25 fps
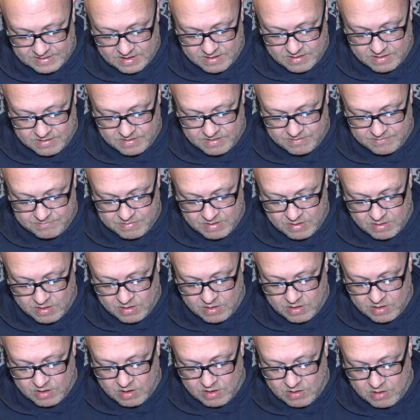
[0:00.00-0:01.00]
Um,
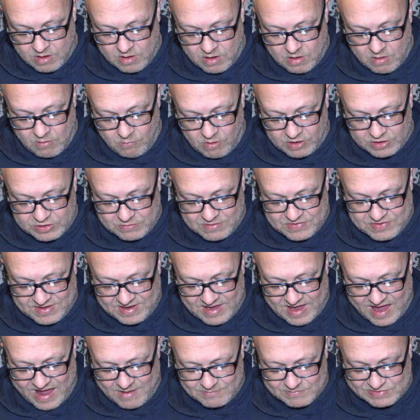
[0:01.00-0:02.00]
what do I
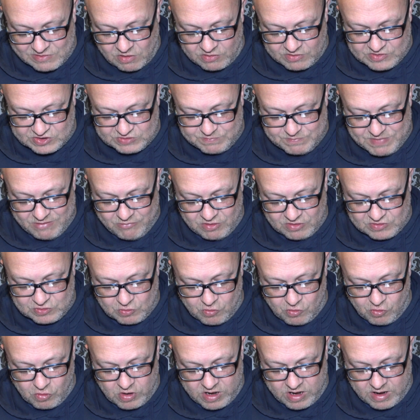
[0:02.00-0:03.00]
think acts like Spirit
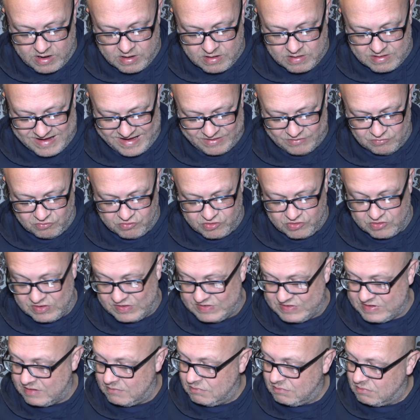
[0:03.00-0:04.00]
Talker and
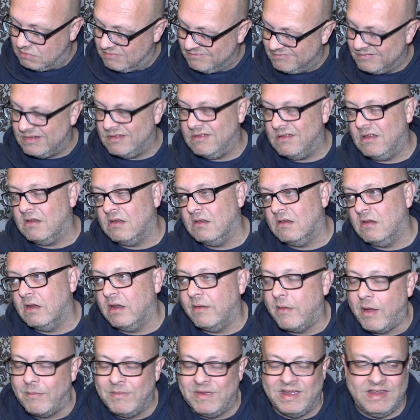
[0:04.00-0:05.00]
others?
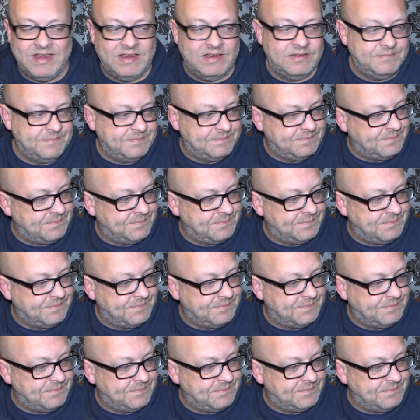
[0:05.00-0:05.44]
I mean,